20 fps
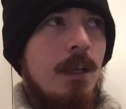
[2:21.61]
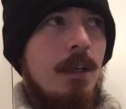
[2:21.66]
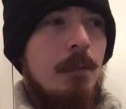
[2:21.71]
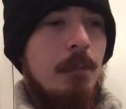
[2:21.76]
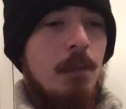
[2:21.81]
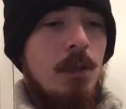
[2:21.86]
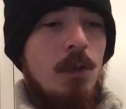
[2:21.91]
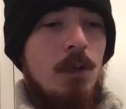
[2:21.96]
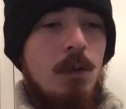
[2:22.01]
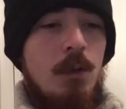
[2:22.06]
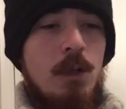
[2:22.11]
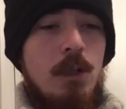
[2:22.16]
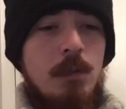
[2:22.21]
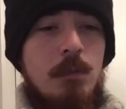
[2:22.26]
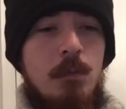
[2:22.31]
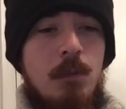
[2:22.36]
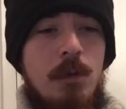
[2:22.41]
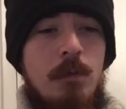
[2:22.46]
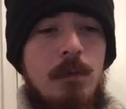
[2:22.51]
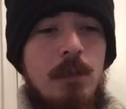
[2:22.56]
Myuri is
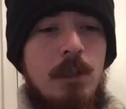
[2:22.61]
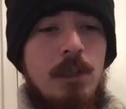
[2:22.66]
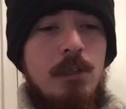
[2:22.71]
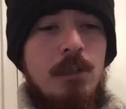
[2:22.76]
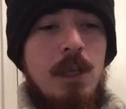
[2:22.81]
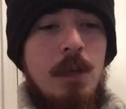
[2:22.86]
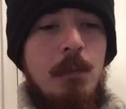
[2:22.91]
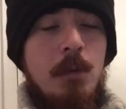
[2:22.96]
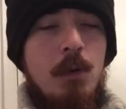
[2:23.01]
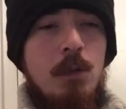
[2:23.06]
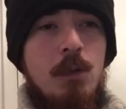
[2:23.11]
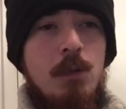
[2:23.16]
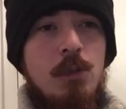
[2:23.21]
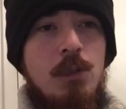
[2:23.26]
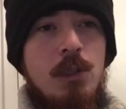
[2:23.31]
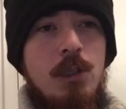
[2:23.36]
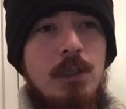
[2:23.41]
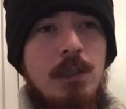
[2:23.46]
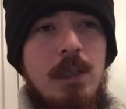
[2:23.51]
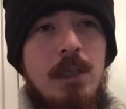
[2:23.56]
roughly the same, although
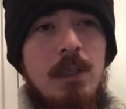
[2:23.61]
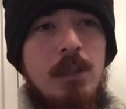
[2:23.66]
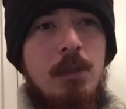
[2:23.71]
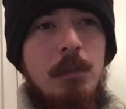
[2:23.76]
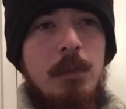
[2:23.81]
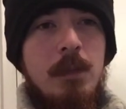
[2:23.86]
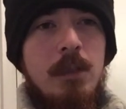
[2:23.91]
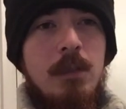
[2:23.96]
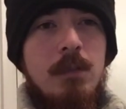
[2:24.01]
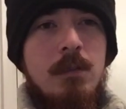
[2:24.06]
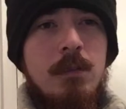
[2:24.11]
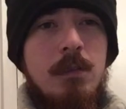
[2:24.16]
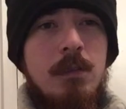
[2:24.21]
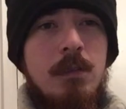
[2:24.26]
she's a little bit